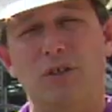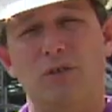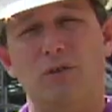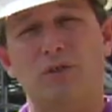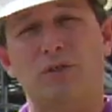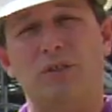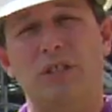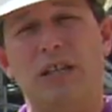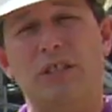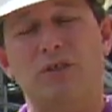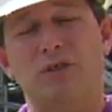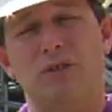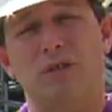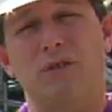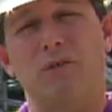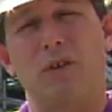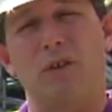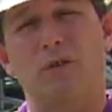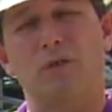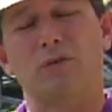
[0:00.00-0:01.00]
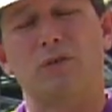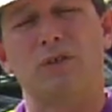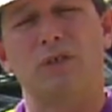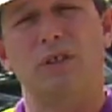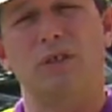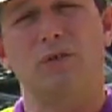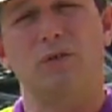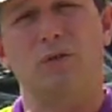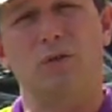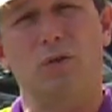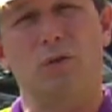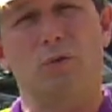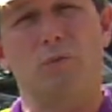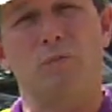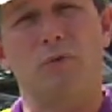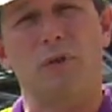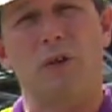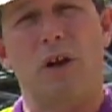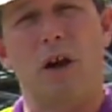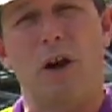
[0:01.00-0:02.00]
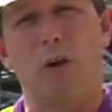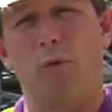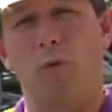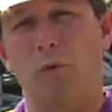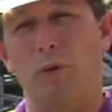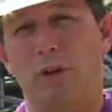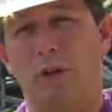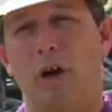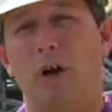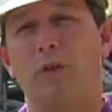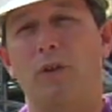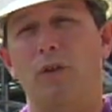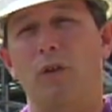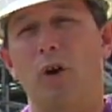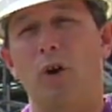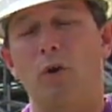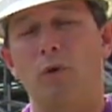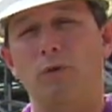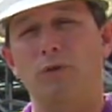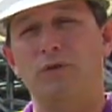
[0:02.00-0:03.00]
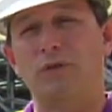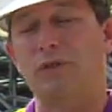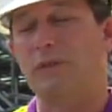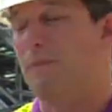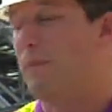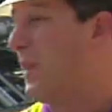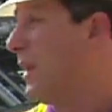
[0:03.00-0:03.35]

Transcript: intersection of those tubes are what we call the nodes,